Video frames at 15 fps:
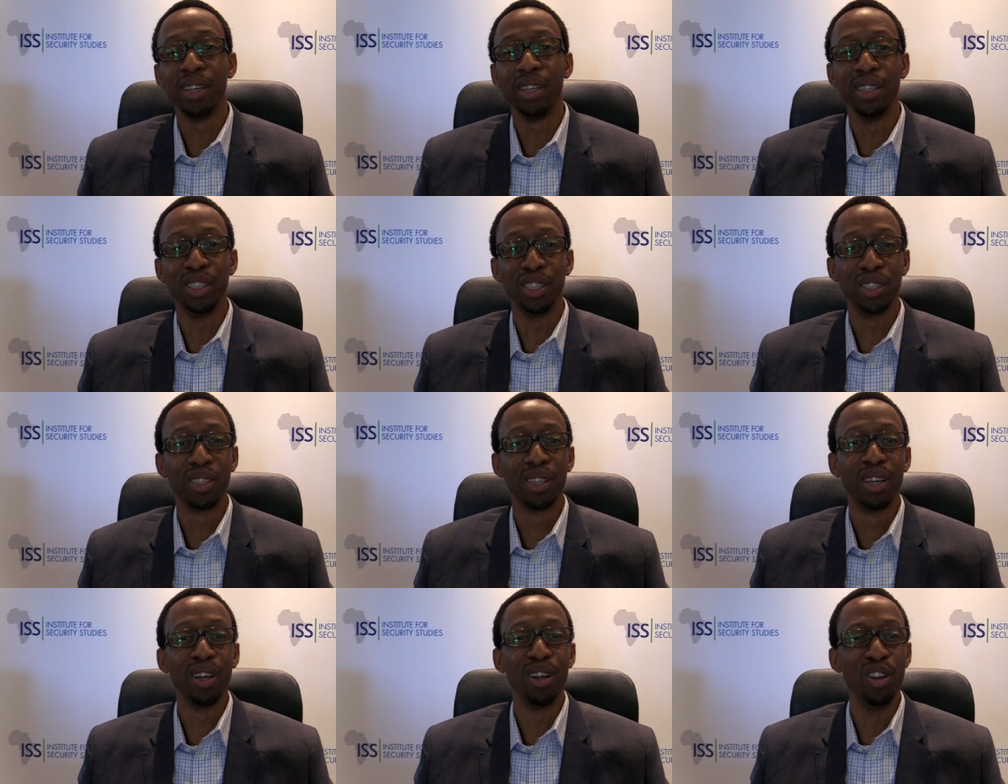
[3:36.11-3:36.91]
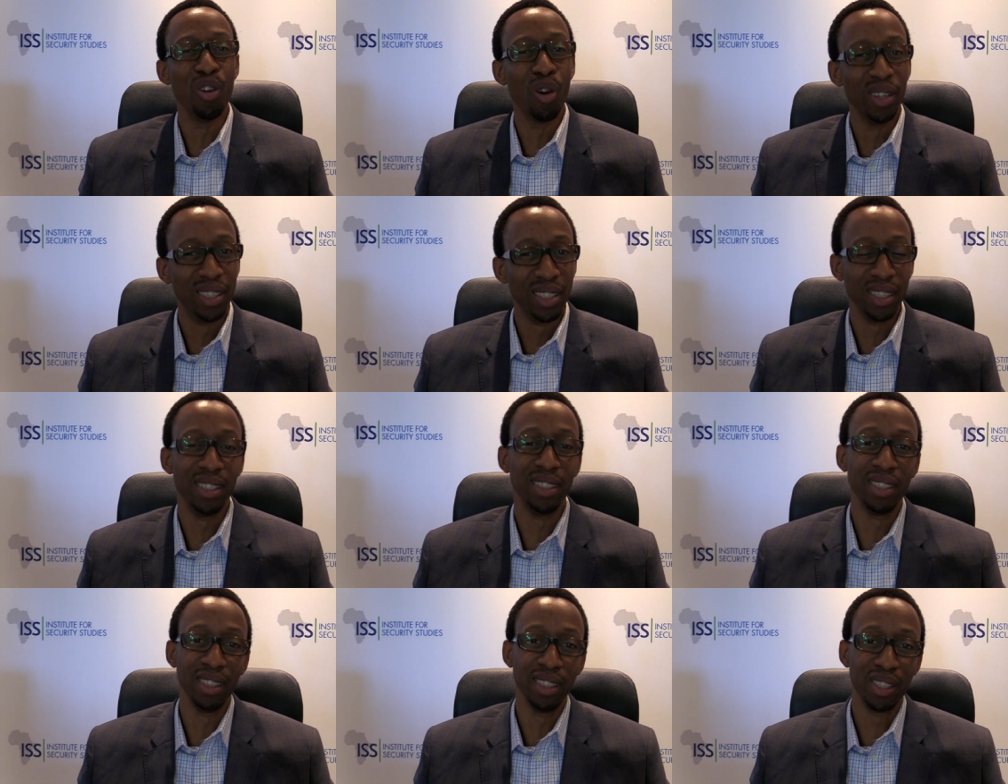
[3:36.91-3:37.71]
is
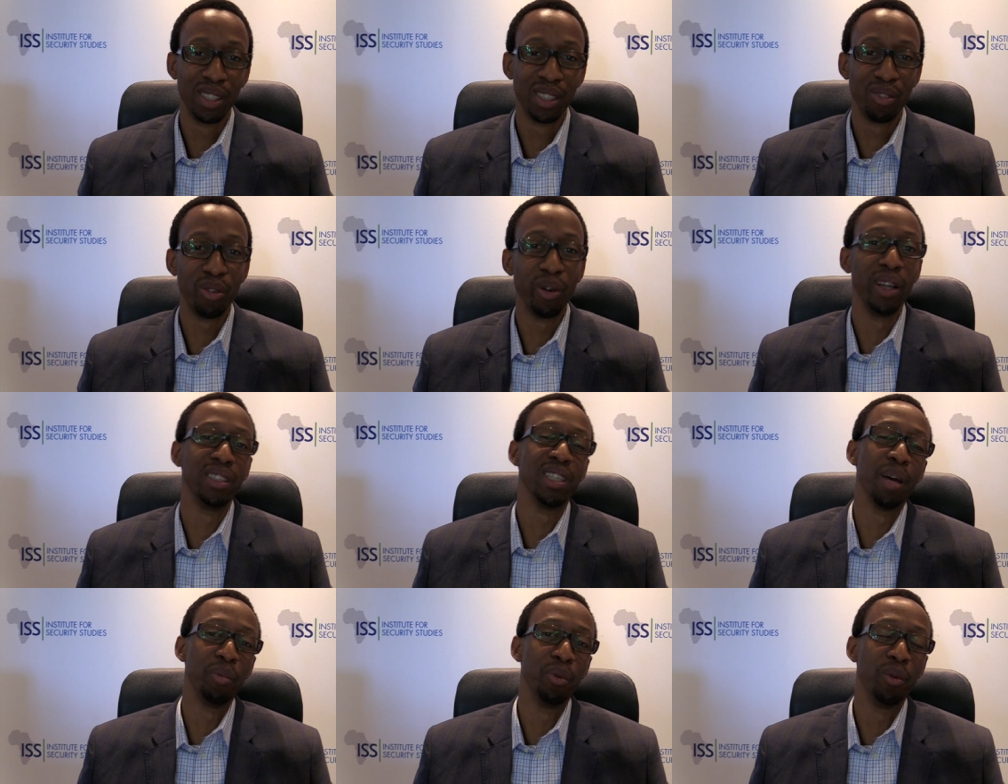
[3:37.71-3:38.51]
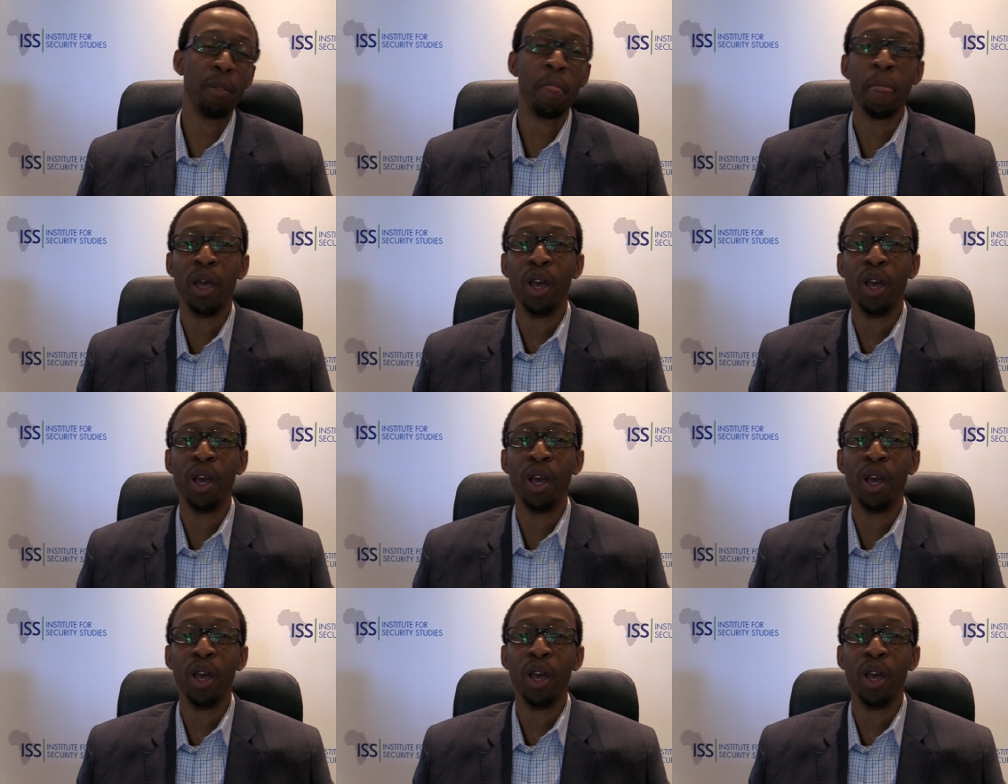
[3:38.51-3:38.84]
non-citizens, for example.